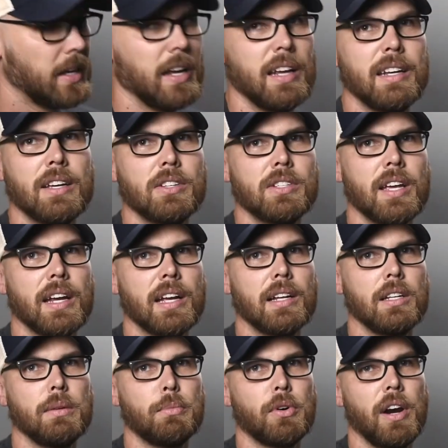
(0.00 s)
it does take a
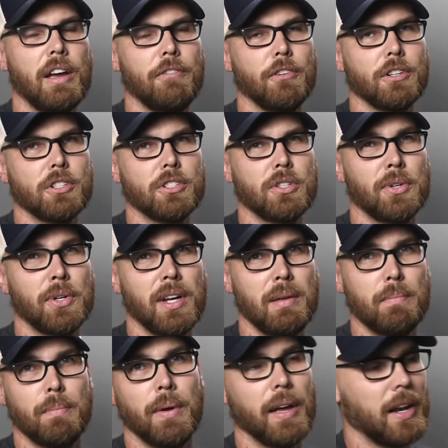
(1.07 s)
little more effort to turn
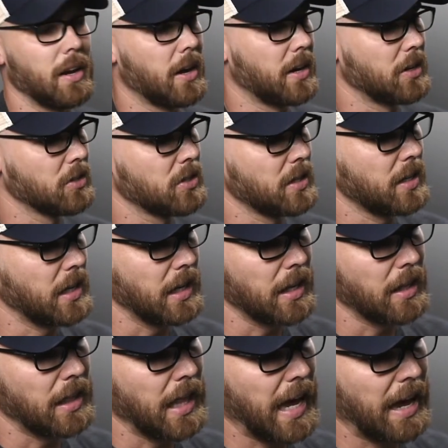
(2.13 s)
it, but honestly,
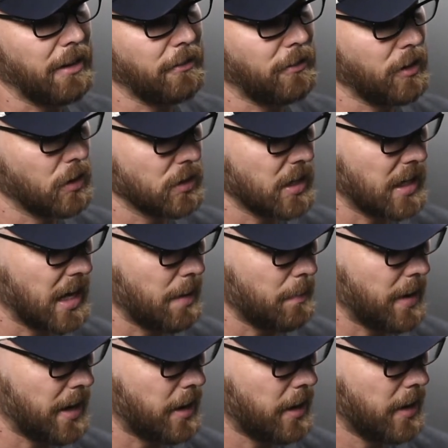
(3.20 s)
that feels a lot
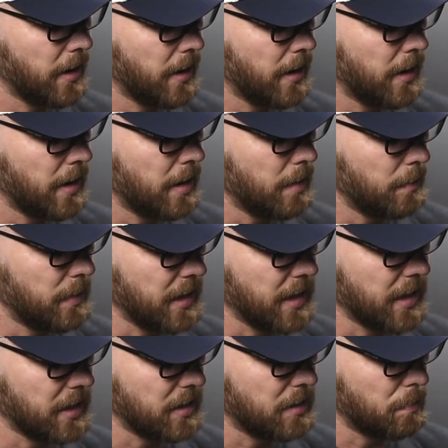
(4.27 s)
better
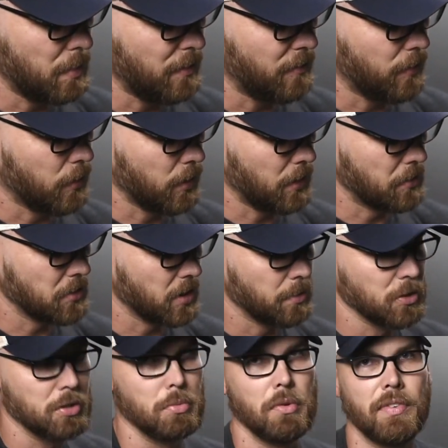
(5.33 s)
because before it was
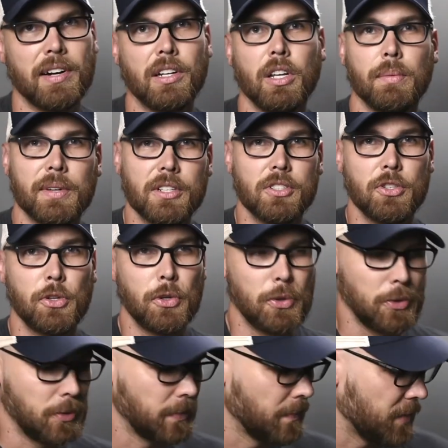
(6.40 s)
almost moving a little bit
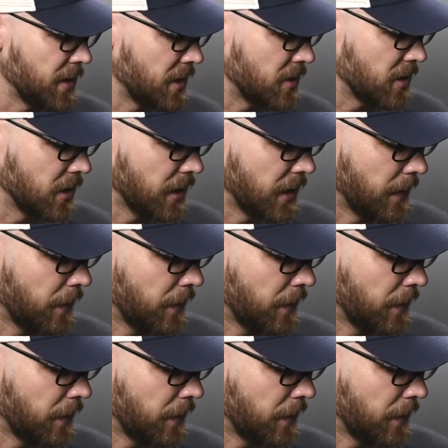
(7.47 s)
too easily.